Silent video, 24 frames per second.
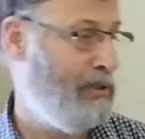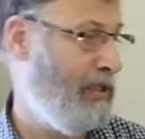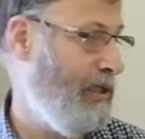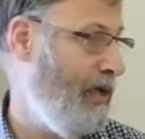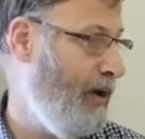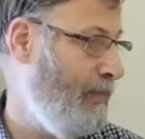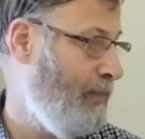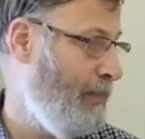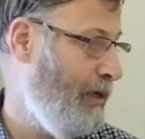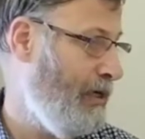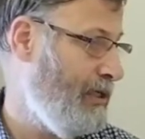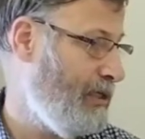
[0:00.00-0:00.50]

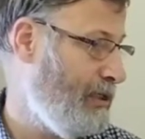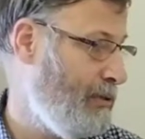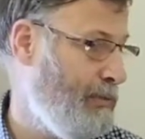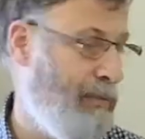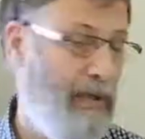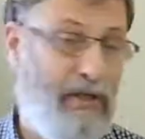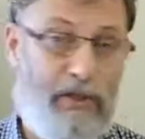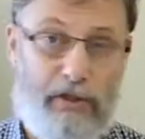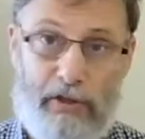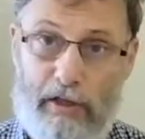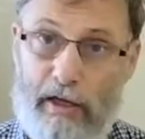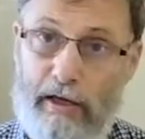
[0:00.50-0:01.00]
that makes me
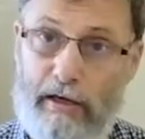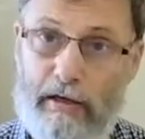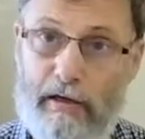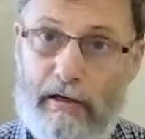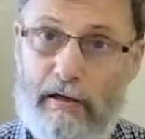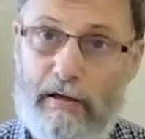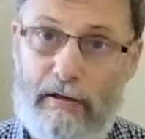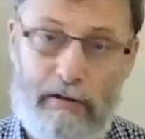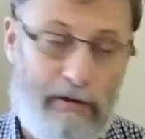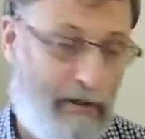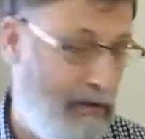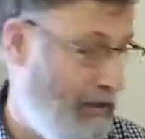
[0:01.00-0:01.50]
think
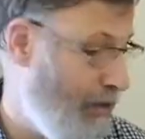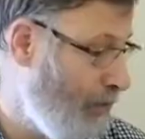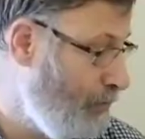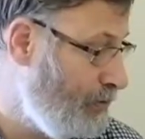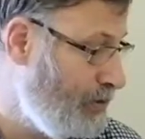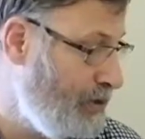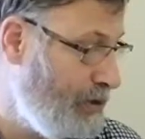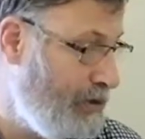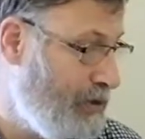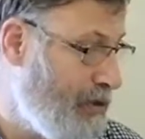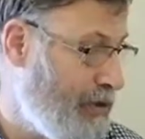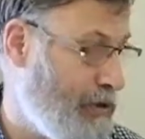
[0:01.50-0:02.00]
that it was
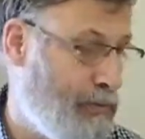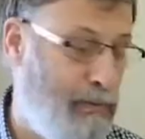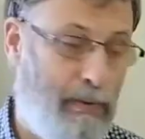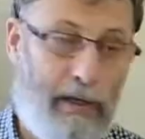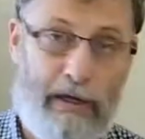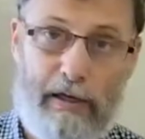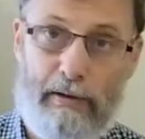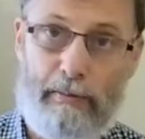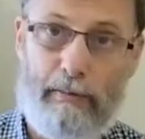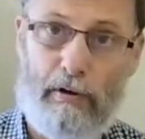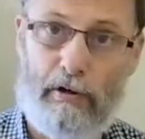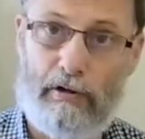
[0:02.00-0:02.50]
a
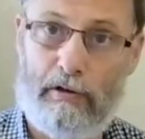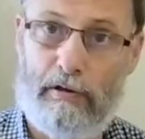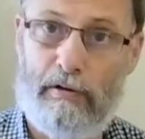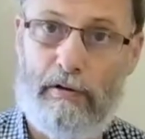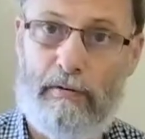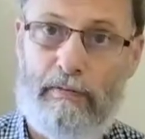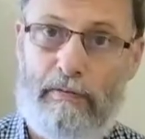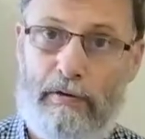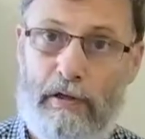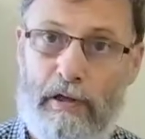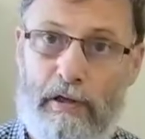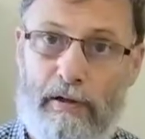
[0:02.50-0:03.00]
display model.
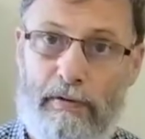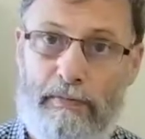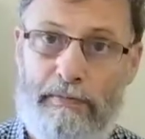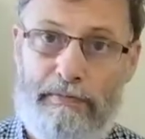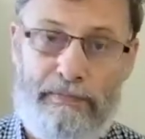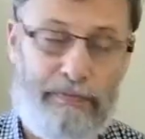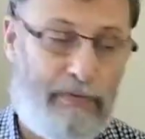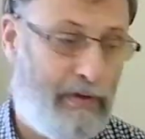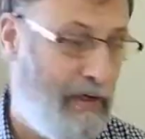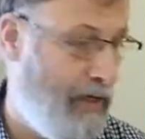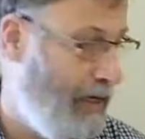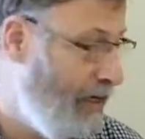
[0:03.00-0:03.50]

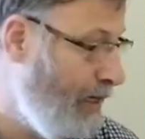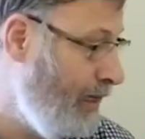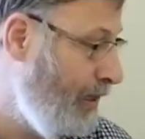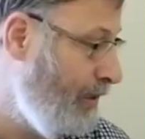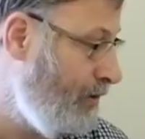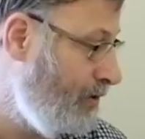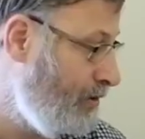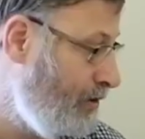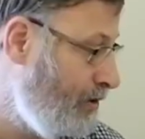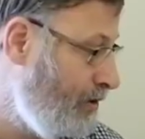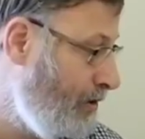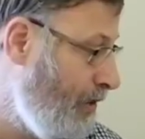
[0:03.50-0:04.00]

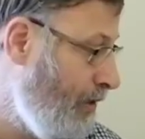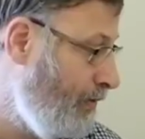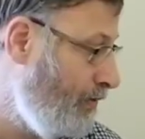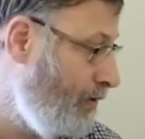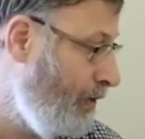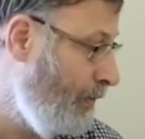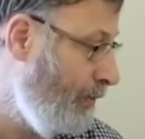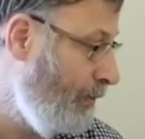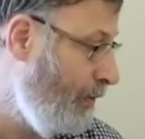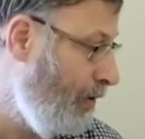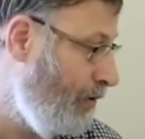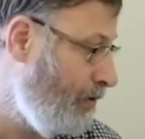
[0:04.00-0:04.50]
And
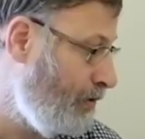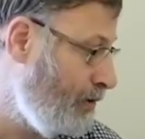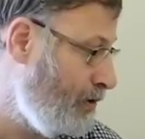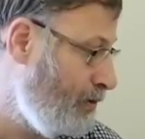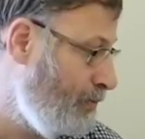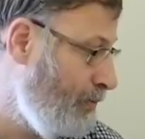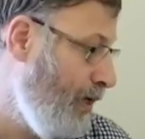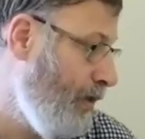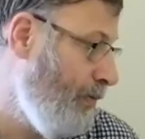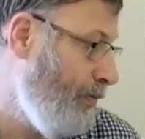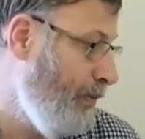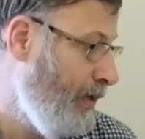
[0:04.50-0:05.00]
the box
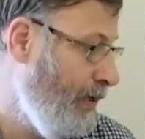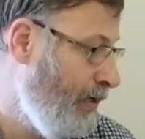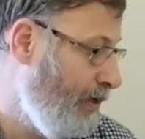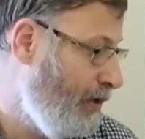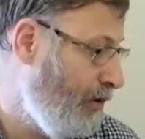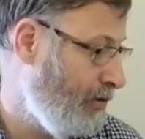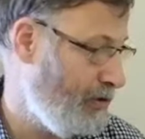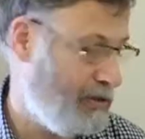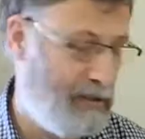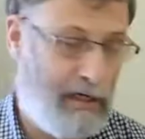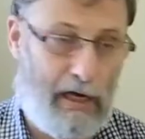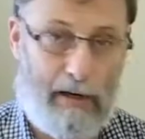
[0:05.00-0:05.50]
maybe
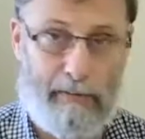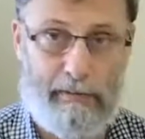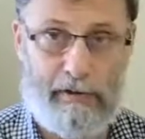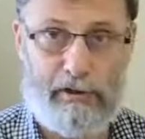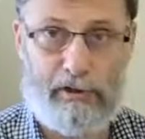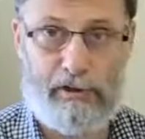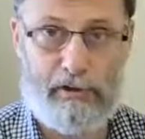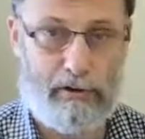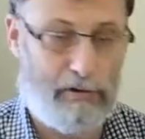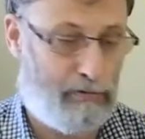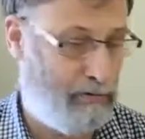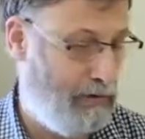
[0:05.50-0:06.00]
got
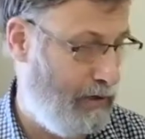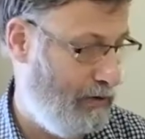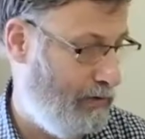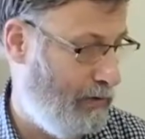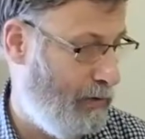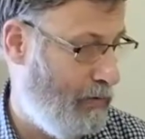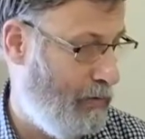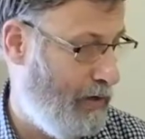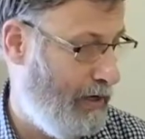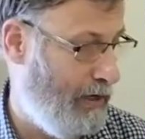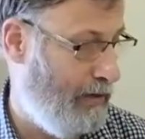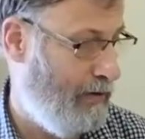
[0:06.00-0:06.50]
damaged or thrown
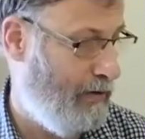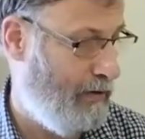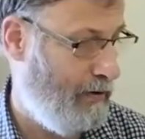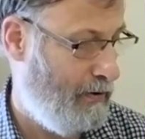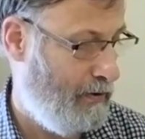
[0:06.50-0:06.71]
away.